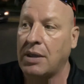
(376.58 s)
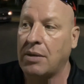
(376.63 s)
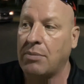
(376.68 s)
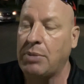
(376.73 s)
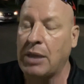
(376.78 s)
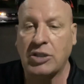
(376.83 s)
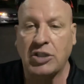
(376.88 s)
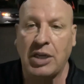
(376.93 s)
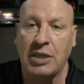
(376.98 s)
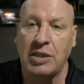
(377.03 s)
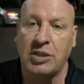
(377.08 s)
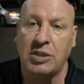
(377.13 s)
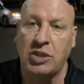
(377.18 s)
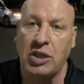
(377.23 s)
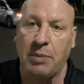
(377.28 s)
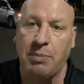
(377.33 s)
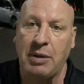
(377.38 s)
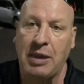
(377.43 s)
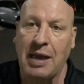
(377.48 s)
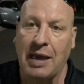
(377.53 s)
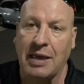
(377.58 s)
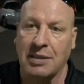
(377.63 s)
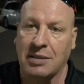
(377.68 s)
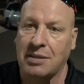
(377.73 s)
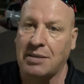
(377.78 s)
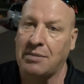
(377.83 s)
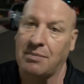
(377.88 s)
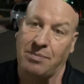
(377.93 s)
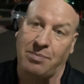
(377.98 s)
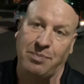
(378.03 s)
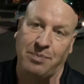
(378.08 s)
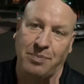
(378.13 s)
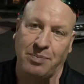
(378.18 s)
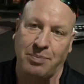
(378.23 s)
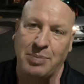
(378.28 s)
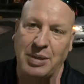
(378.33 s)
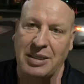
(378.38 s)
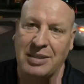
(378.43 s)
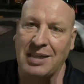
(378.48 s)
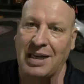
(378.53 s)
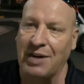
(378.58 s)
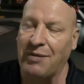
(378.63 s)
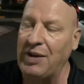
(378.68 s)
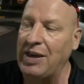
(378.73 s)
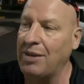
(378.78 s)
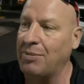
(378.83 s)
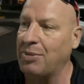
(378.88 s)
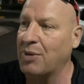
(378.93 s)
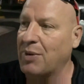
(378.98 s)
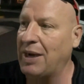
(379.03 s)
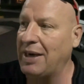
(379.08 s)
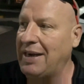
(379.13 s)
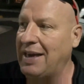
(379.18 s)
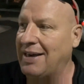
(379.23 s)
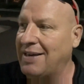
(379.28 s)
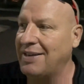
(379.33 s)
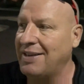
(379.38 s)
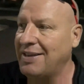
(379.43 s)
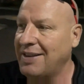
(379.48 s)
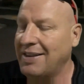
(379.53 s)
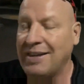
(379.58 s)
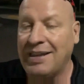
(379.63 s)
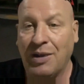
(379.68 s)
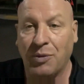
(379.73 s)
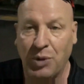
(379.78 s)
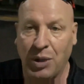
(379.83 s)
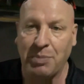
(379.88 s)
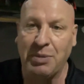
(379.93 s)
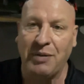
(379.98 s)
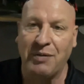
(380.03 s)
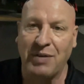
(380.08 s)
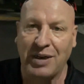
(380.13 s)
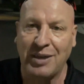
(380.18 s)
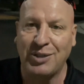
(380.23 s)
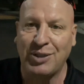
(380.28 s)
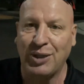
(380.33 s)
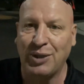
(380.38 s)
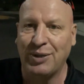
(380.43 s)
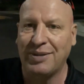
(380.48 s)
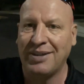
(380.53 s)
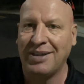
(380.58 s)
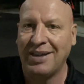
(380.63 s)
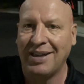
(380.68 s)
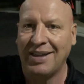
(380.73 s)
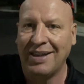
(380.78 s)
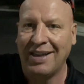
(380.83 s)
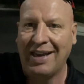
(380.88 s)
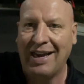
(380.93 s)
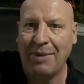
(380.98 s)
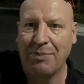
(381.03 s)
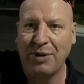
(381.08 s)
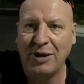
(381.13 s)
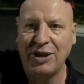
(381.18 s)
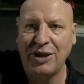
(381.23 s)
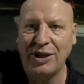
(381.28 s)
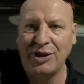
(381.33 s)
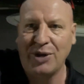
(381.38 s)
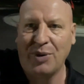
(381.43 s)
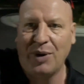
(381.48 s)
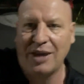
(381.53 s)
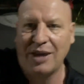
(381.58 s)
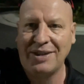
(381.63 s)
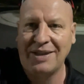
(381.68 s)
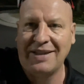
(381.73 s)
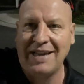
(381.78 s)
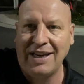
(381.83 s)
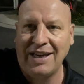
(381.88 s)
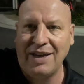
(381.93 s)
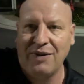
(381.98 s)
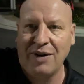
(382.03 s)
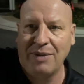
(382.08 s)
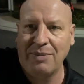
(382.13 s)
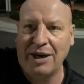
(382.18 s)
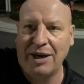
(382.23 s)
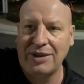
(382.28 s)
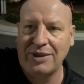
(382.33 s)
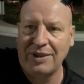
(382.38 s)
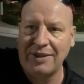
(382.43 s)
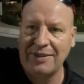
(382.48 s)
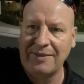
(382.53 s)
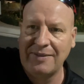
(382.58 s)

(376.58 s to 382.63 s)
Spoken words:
blockchain GPS, but it's not available right now. It will be very soon. I appreciate you watching. Thank you very much.